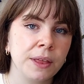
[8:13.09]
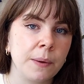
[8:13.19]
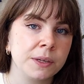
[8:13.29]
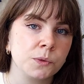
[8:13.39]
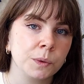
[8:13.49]

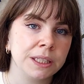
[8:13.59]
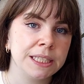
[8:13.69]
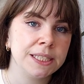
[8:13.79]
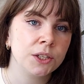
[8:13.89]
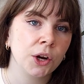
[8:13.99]
that was
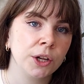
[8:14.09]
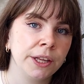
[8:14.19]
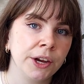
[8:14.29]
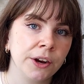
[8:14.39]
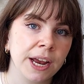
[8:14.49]
released
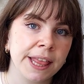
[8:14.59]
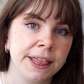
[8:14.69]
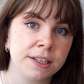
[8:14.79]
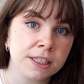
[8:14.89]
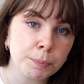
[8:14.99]
earlier in
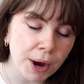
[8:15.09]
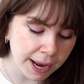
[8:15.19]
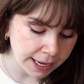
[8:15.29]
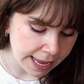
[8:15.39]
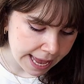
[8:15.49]
the
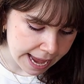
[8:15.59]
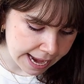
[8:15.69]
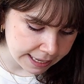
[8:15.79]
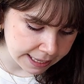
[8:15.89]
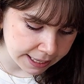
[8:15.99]
spring,
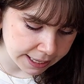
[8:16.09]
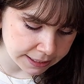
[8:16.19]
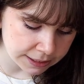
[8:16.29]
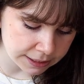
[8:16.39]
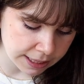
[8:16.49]
and it
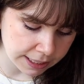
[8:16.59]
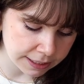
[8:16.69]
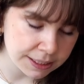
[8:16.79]
is the